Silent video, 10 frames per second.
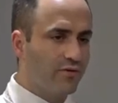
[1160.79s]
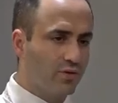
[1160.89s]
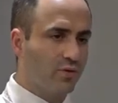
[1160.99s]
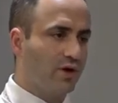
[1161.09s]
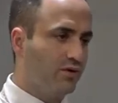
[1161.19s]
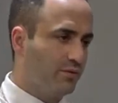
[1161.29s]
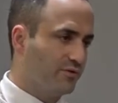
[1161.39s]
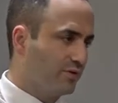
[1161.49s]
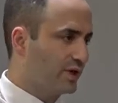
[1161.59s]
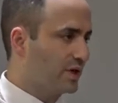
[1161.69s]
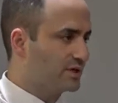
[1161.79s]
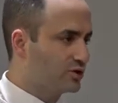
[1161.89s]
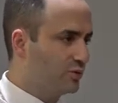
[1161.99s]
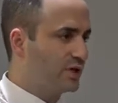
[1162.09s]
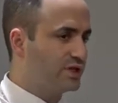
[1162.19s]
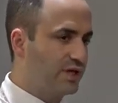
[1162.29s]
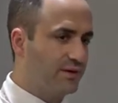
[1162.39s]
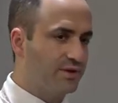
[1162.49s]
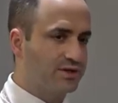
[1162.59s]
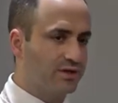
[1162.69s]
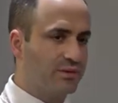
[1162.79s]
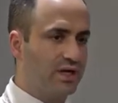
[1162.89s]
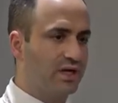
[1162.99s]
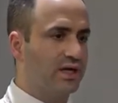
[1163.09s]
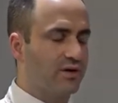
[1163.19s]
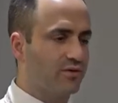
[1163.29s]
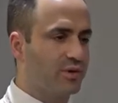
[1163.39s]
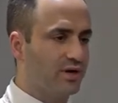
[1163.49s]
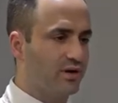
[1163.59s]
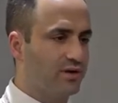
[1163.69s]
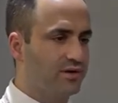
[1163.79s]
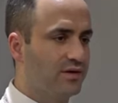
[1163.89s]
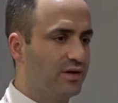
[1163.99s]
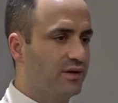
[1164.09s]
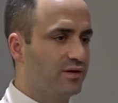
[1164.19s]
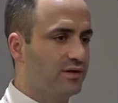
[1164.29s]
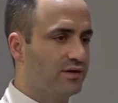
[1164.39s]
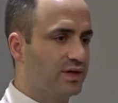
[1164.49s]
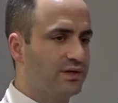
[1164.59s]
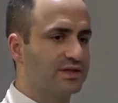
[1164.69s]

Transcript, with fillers: If we overwhelm, if we cause too much damage and the body can't repair it,